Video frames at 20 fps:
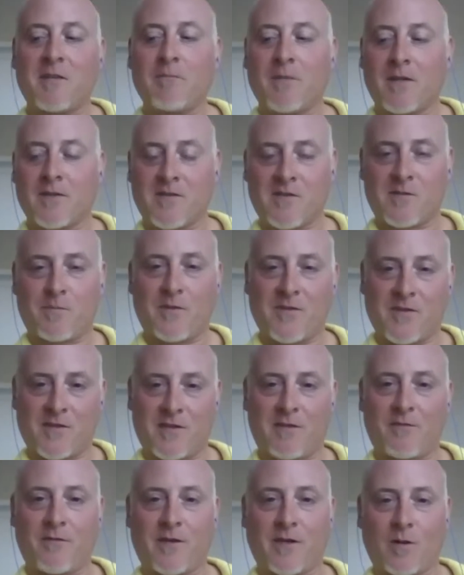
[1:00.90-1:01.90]

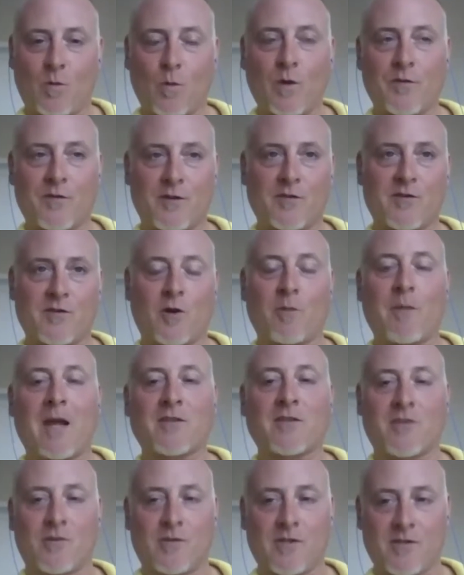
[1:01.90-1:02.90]
specific with the term
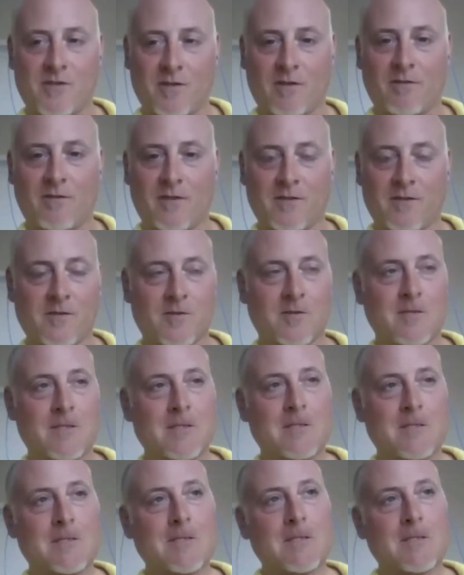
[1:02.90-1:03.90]
answering service.
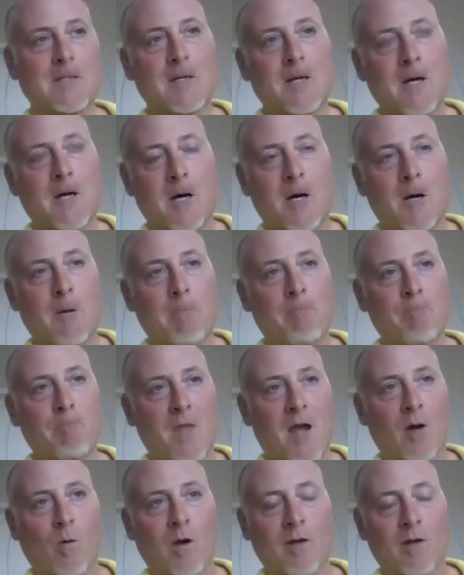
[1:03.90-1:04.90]

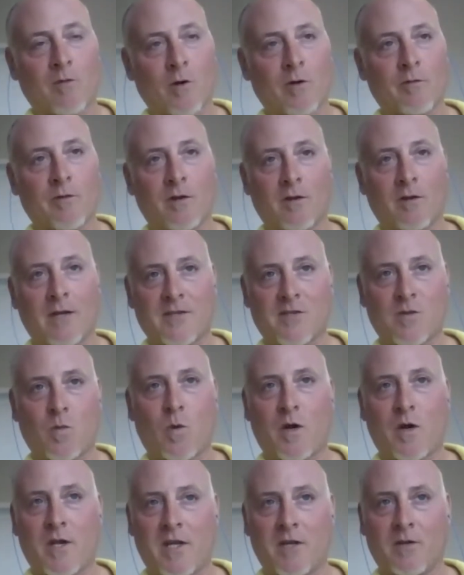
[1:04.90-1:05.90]
However, over the last
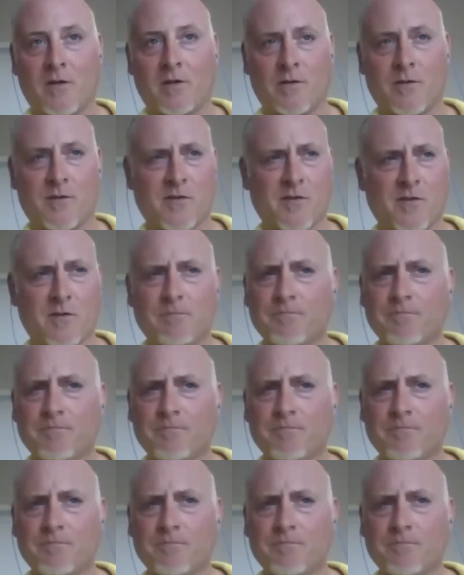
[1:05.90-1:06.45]
20 years,